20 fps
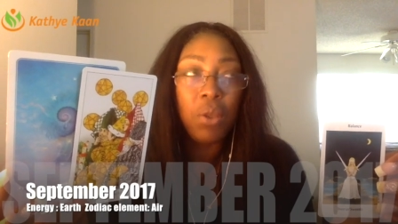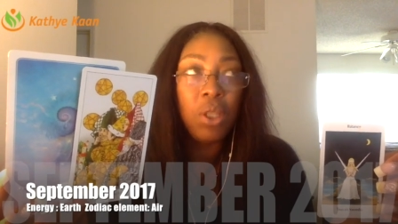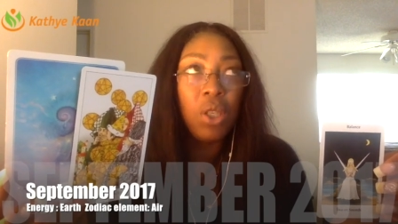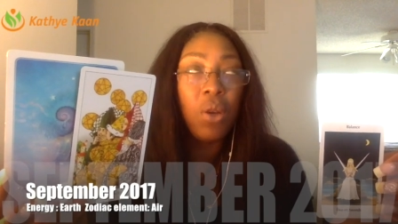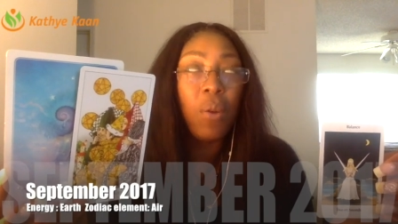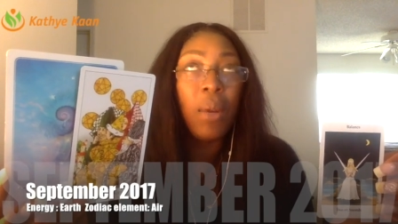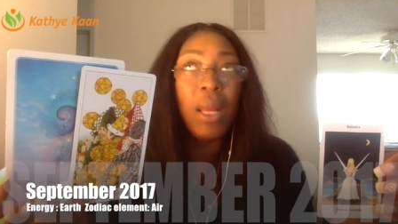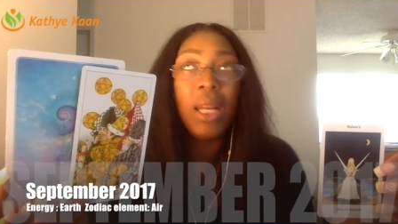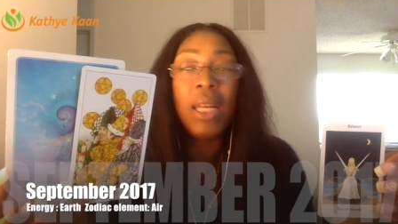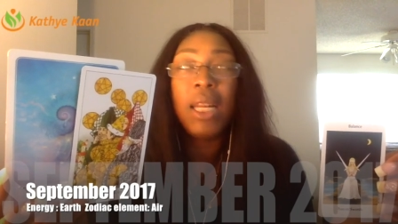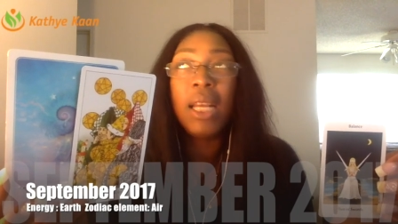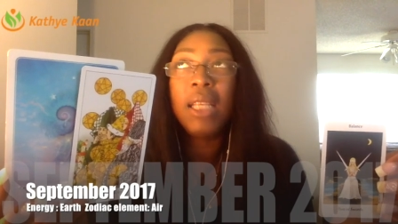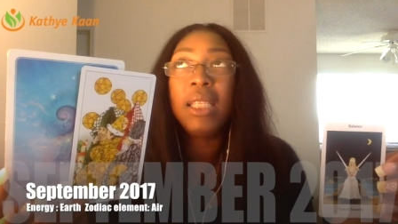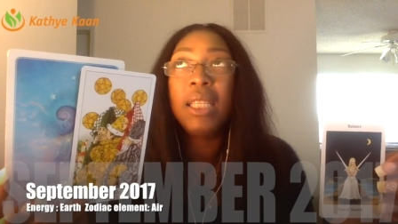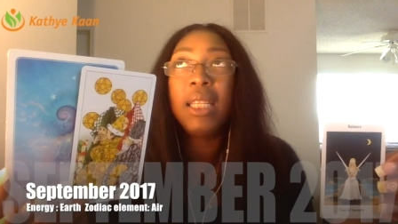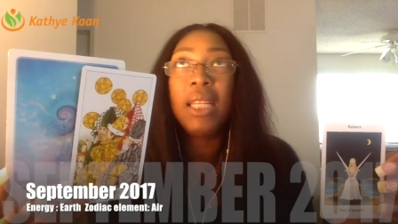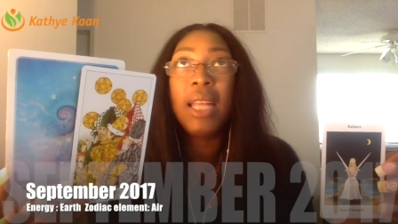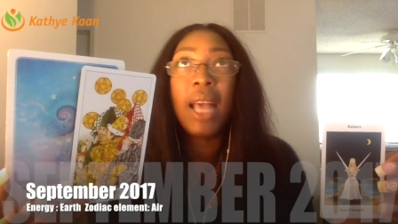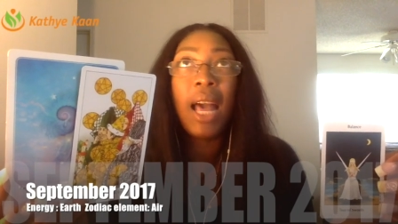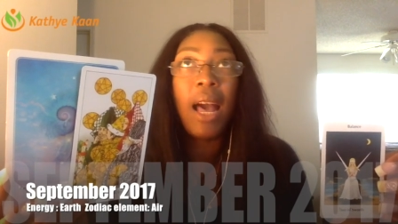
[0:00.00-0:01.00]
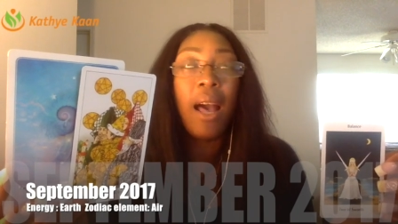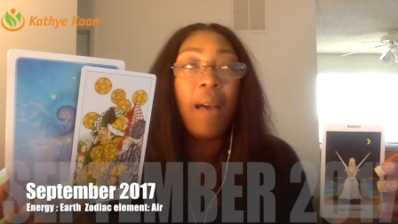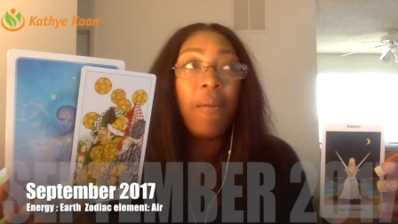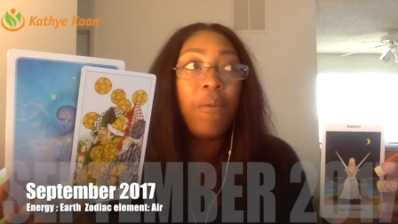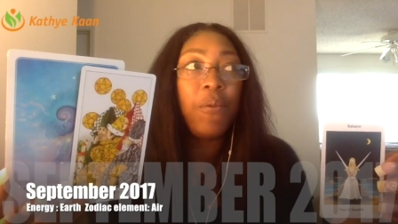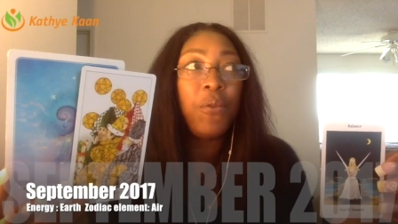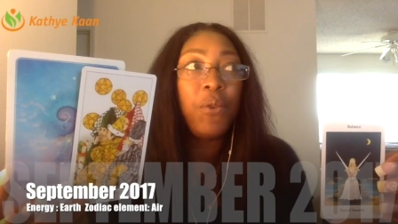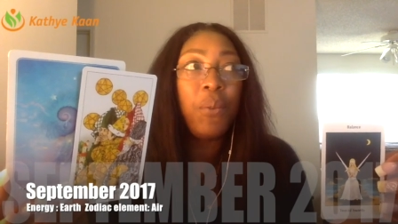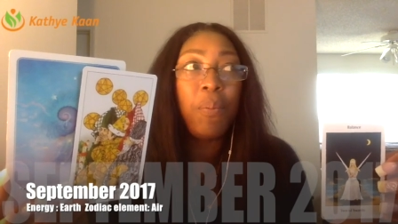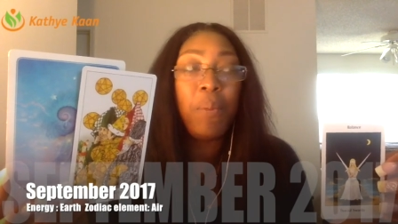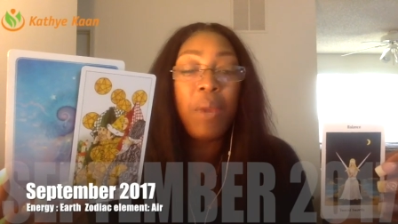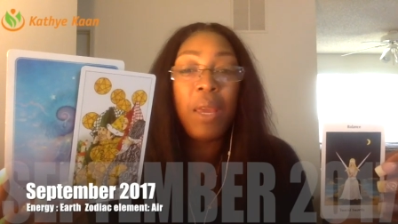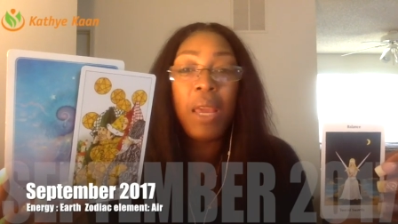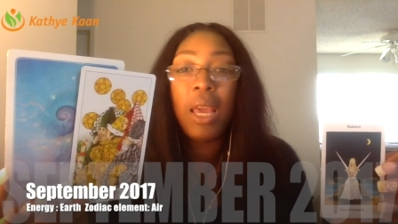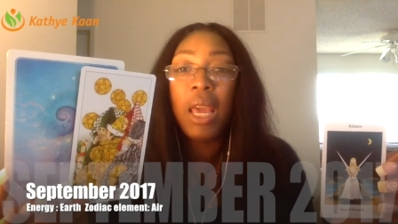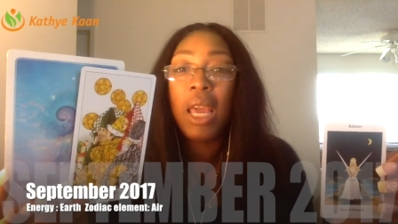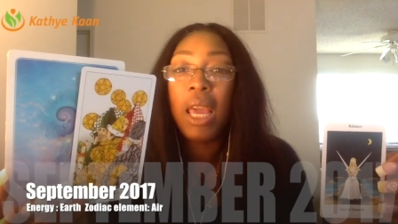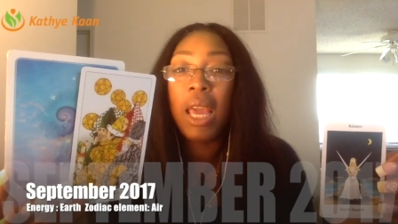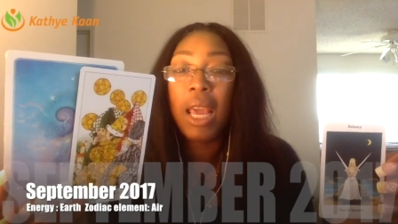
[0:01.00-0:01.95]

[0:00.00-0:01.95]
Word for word: So it doesn't have to be,